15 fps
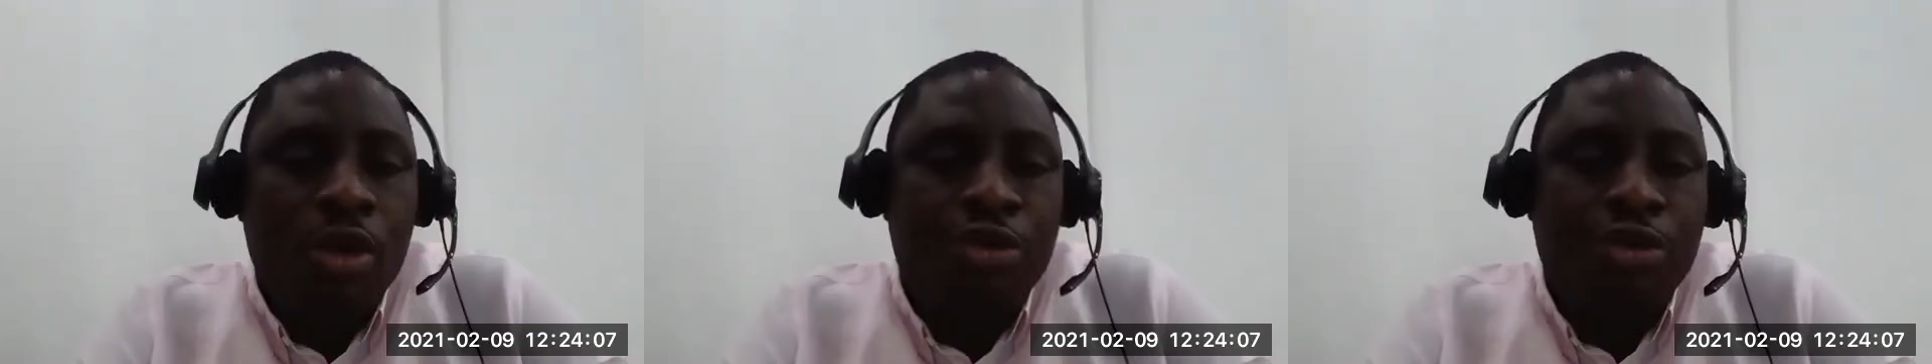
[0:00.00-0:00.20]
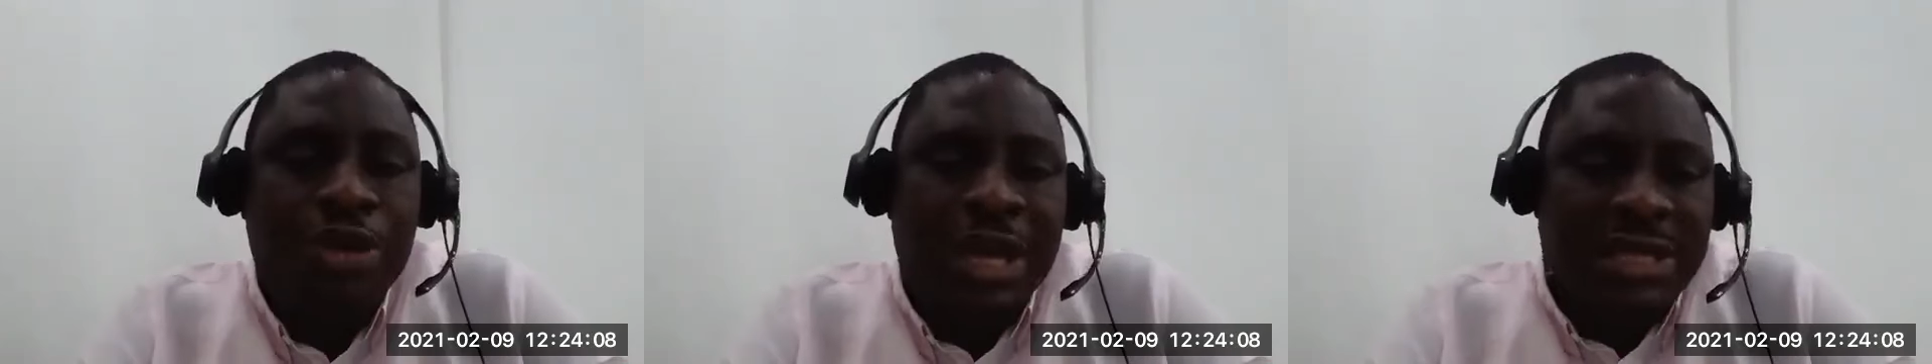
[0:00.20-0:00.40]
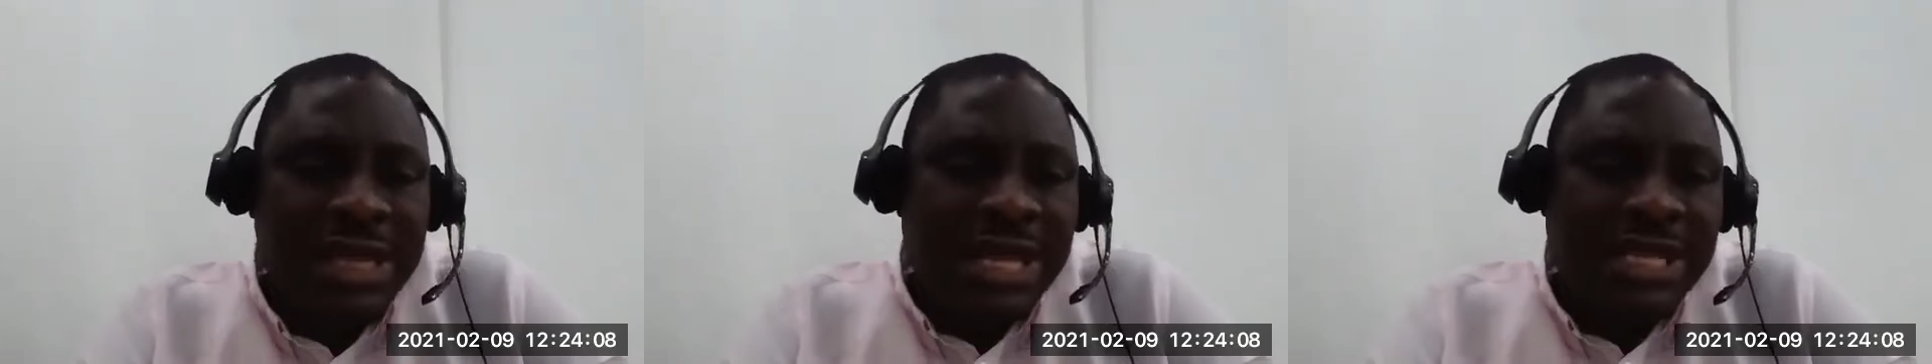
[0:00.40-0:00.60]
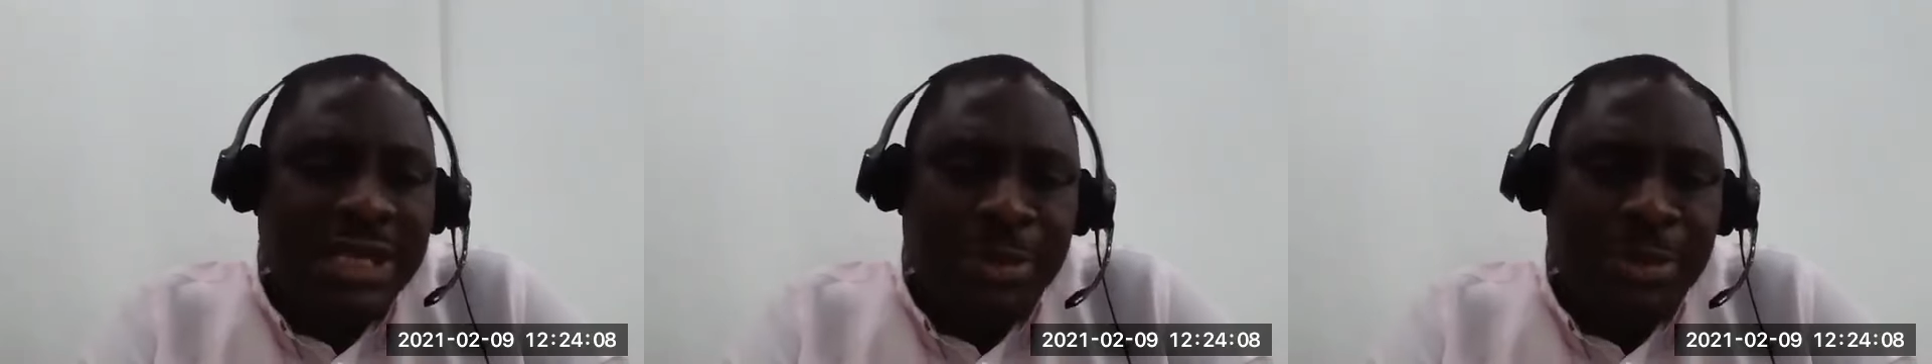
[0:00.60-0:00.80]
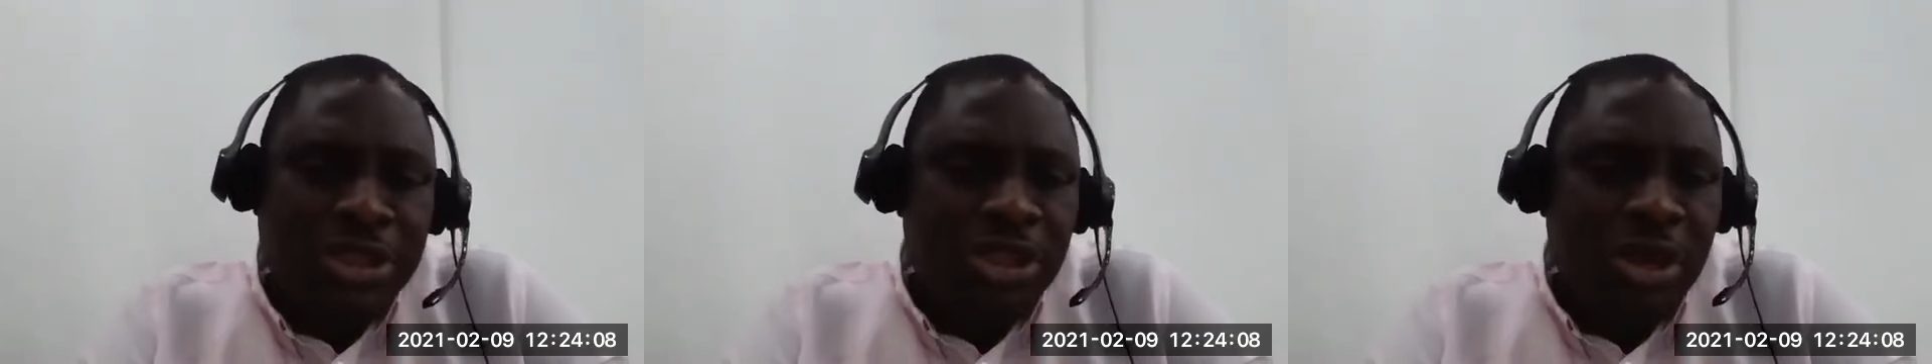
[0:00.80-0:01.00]
So there's clear
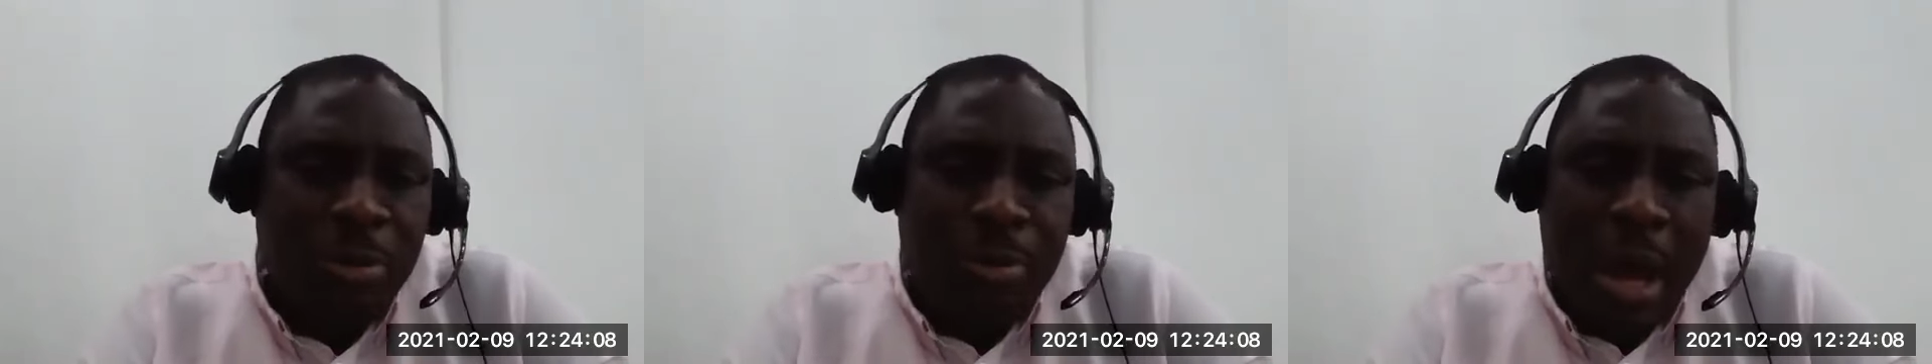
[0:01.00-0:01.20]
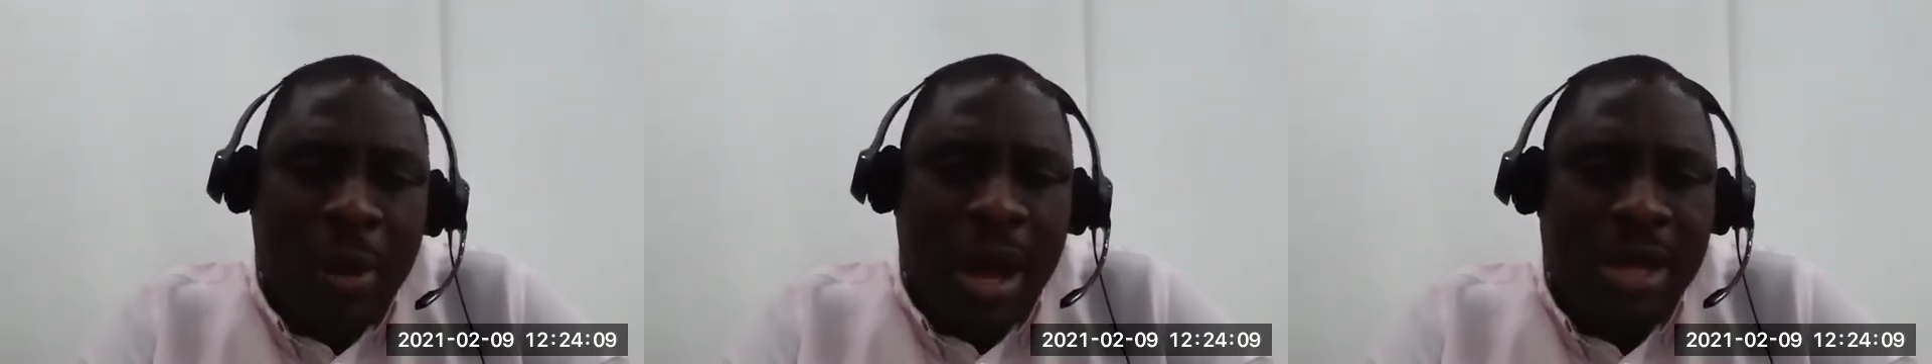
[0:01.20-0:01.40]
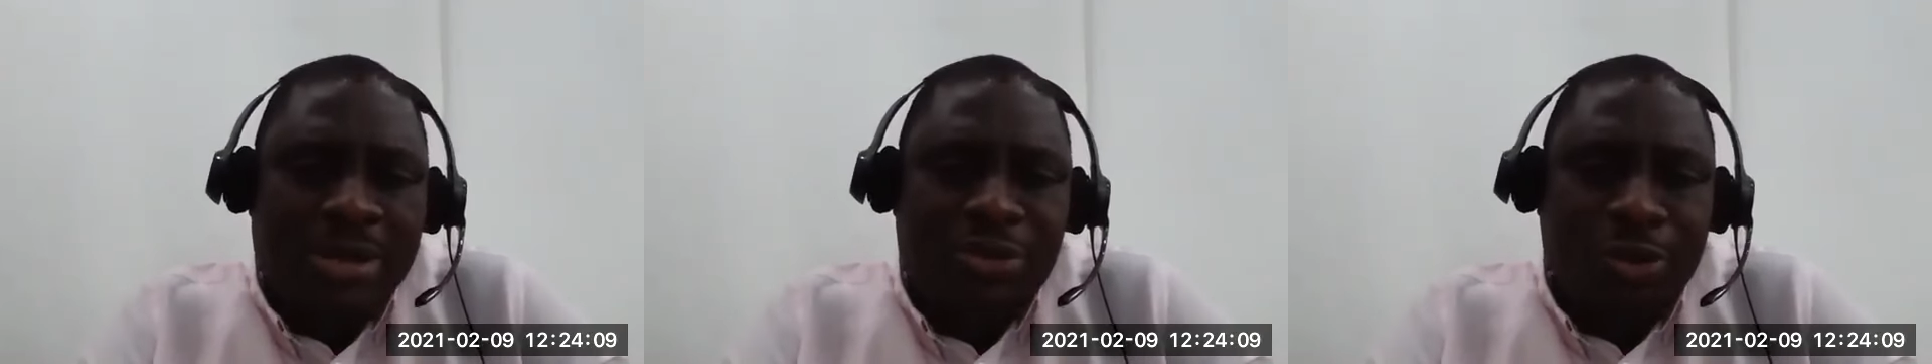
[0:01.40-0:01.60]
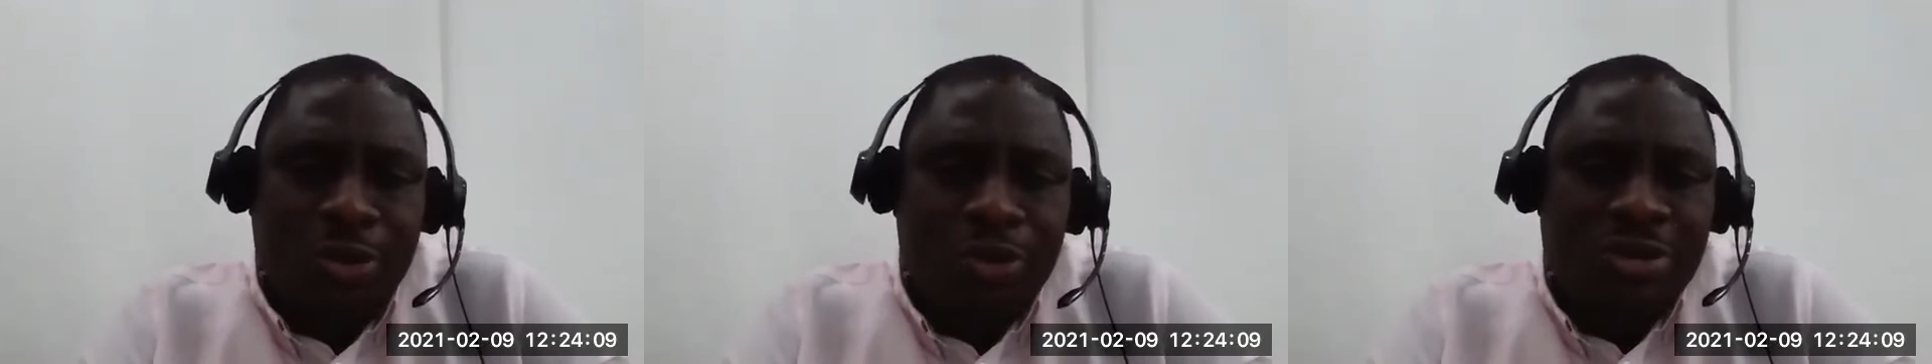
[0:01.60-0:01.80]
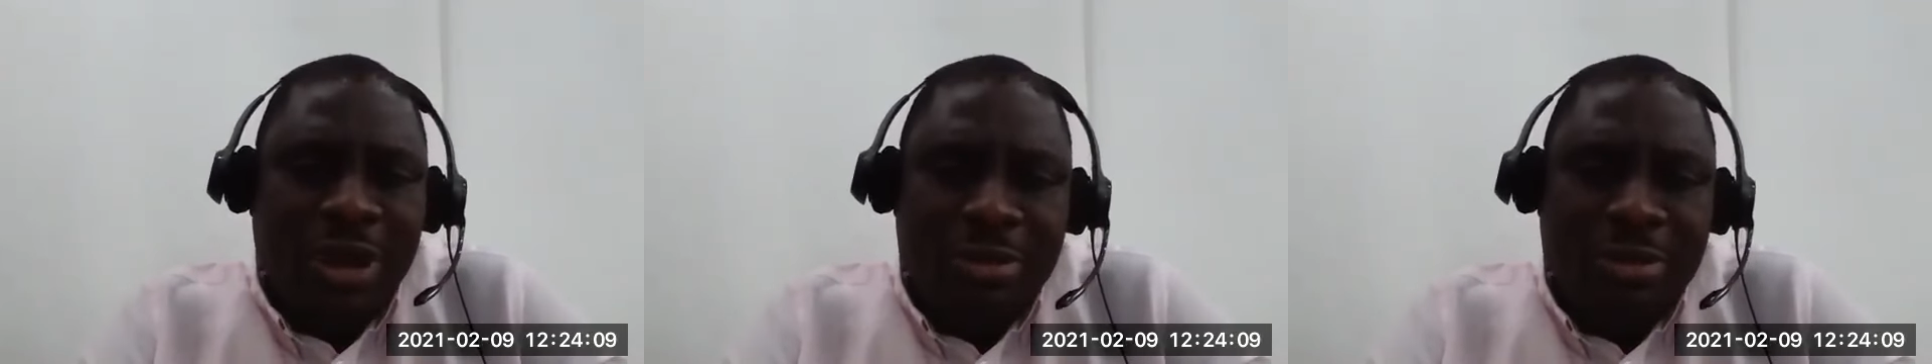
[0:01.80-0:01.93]
separation of powers, roles,